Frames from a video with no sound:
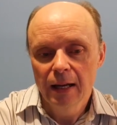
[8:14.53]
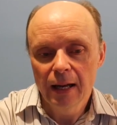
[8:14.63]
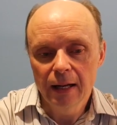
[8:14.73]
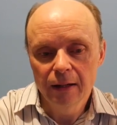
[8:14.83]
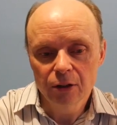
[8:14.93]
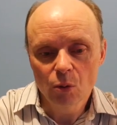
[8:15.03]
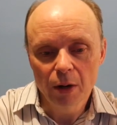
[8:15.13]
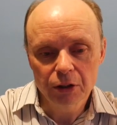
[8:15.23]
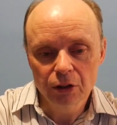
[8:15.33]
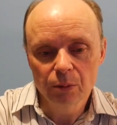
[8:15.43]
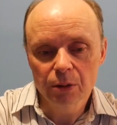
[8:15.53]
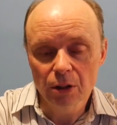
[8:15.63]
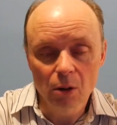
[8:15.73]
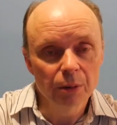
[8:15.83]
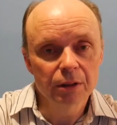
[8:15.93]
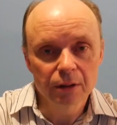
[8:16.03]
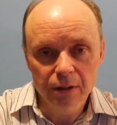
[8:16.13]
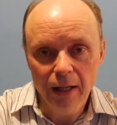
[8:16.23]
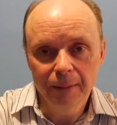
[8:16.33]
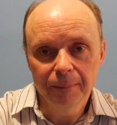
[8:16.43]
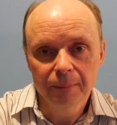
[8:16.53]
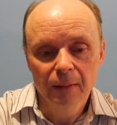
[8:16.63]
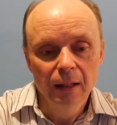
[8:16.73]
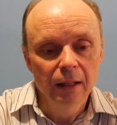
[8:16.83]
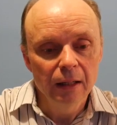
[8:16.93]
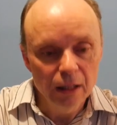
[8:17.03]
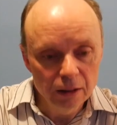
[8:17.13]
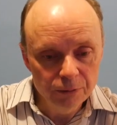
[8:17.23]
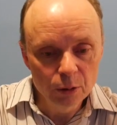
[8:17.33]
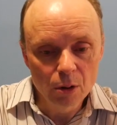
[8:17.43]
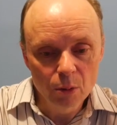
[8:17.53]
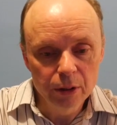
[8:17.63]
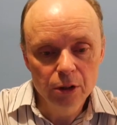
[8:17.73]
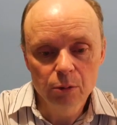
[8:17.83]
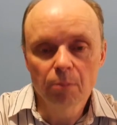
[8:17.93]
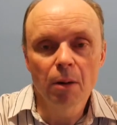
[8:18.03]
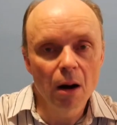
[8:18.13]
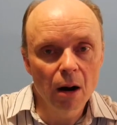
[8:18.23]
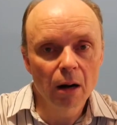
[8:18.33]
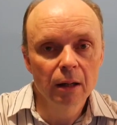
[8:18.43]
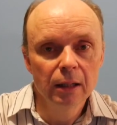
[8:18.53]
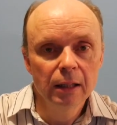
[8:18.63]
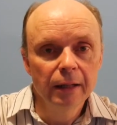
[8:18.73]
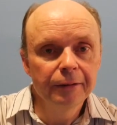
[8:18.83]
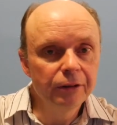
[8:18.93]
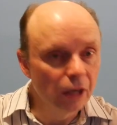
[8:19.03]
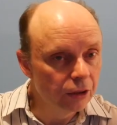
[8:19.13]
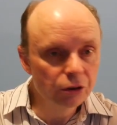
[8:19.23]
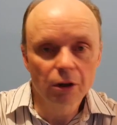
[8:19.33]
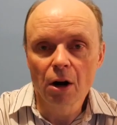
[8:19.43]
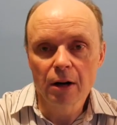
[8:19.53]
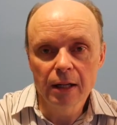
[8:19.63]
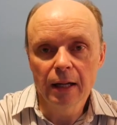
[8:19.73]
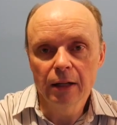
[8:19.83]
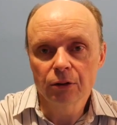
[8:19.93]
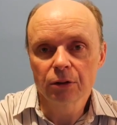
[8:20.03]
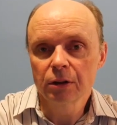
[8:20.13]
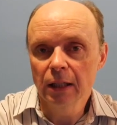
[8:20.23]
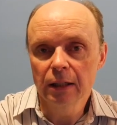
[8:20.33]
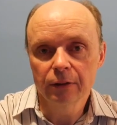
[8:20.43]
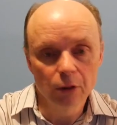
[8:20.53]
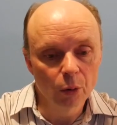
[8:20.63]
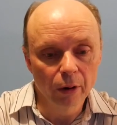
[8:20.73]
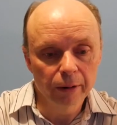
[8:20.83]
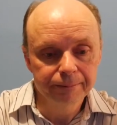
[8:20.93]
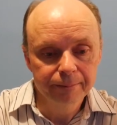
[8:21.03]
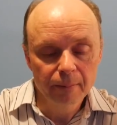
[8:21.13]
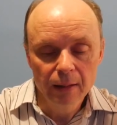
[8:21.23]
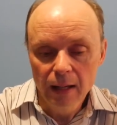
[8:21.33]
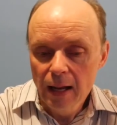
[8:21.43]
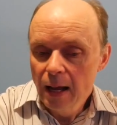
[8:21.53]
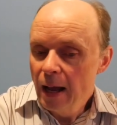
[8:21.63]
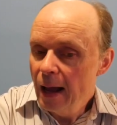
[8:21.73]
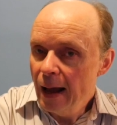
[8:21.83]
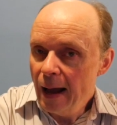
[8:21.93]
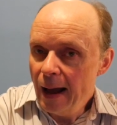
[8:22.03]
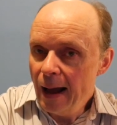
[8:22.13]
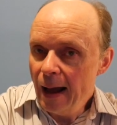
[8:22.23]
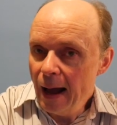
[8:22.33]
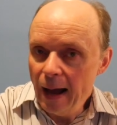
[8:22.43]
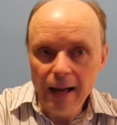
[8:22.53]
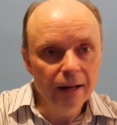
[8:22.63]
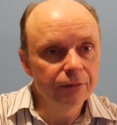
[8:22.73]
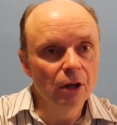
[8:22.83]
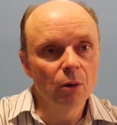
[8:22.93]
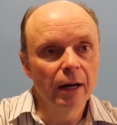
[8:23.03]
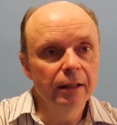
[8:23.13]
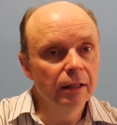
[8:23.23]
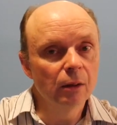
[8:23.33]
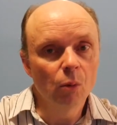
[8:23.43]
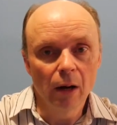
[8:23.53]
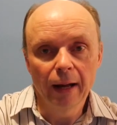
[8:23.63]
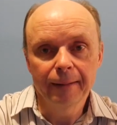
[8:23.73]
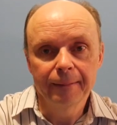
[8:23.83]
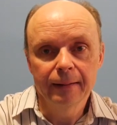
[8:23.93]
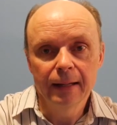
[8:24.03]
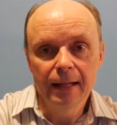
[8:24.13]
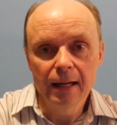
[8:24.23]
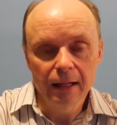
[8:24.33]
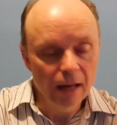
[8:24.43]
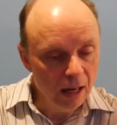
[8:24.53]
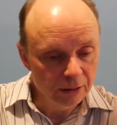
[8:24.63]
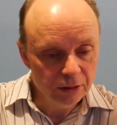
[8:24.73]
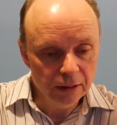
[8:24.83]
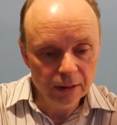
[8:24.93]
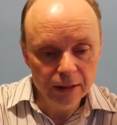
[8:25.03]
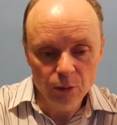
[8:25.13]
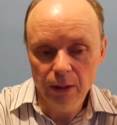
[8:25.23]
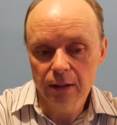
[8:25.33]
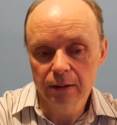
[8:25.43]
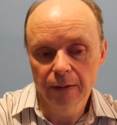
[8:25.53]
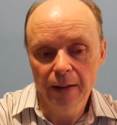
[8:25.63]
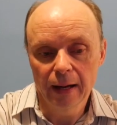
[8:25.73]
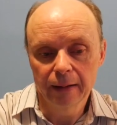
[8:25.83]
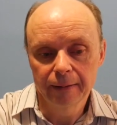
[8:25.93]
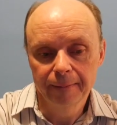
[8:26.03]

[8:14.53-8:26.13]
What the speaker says: And his question was always the same. If you go into a bar, does your guardian angel stay at the door? I have no idea why. He constantly dwelled on that.